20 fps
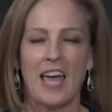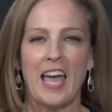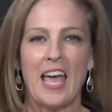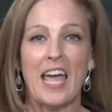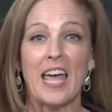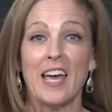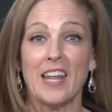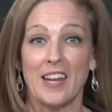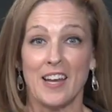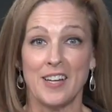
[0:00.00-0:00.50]

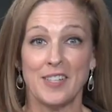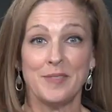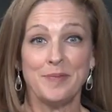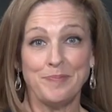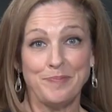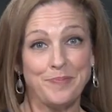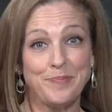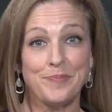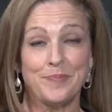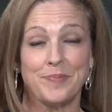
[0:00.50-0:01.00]
Hannah,
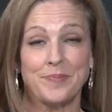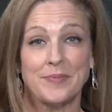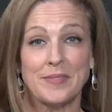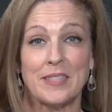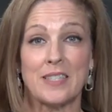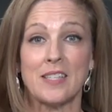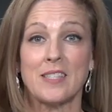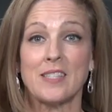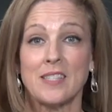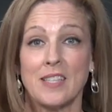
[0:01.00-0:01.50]

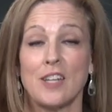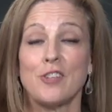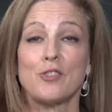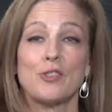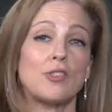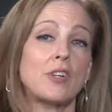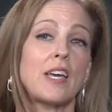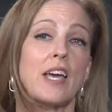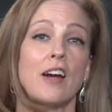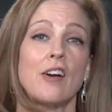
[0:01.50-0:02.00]
the
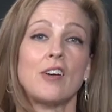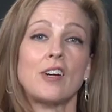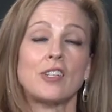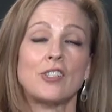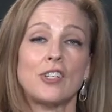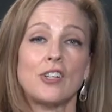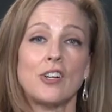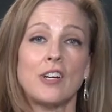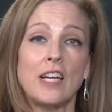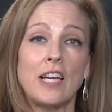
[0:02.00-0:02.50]
central
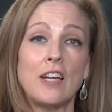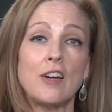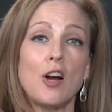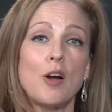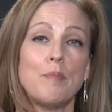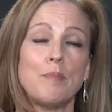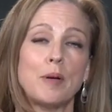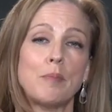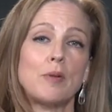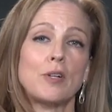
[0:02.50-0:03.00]
character in
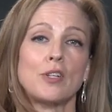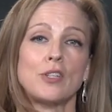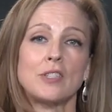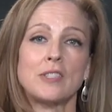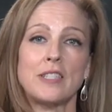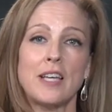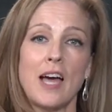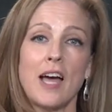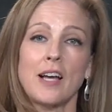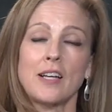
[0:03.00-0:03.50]
our biblical
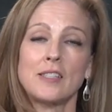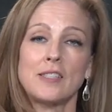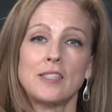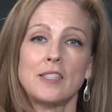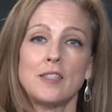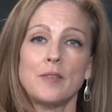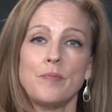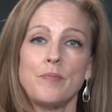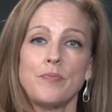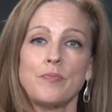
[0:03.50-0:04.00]

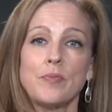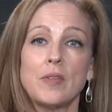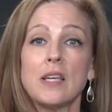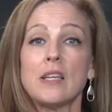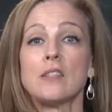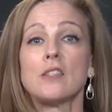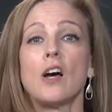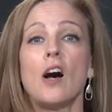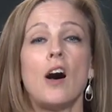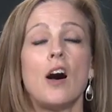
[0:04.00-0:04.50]
text,
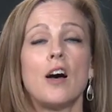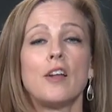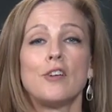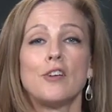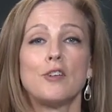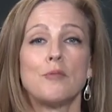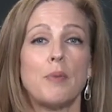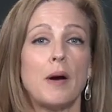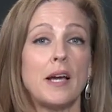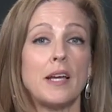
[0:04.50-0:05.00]
is
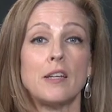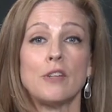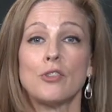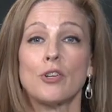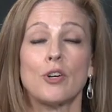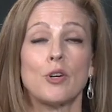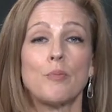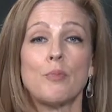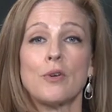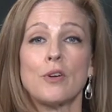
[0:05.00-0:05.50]
honored by
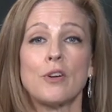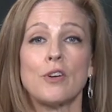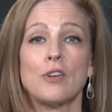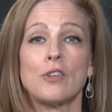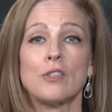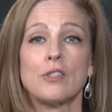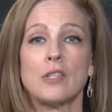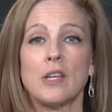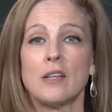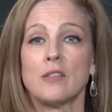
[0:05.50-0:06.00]

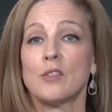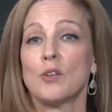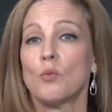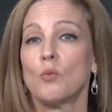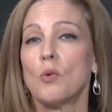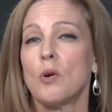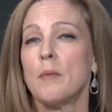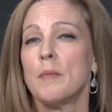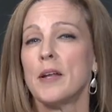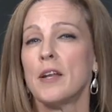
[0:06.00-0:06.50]
interpreters as a
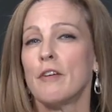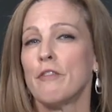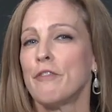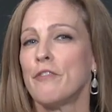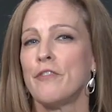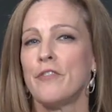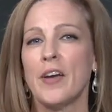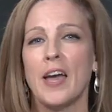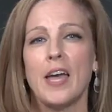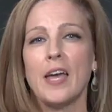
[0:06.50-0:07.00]
woman of
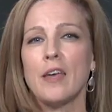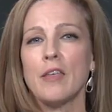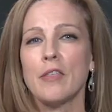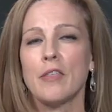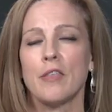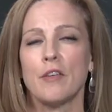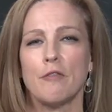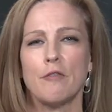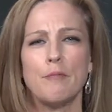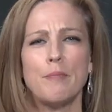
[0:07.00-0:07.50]

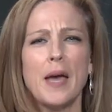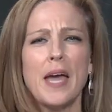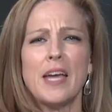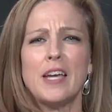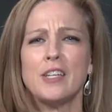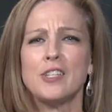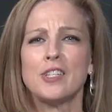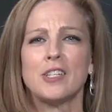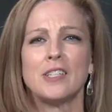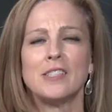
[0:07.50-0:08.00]
faith, of
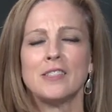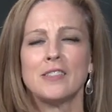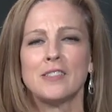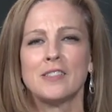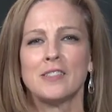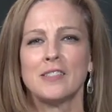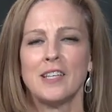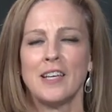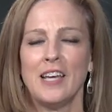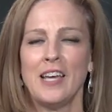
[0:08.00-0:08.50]

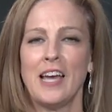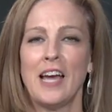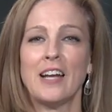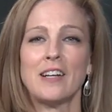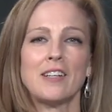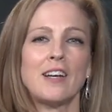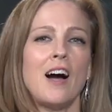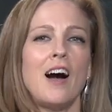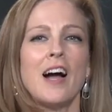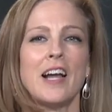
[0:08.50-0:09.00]
patience,
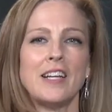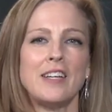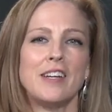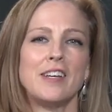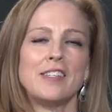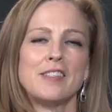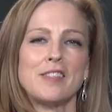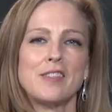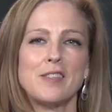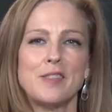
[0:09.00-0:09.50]
and
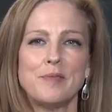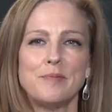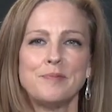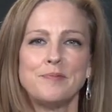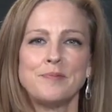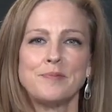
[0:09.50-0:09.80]
kindness.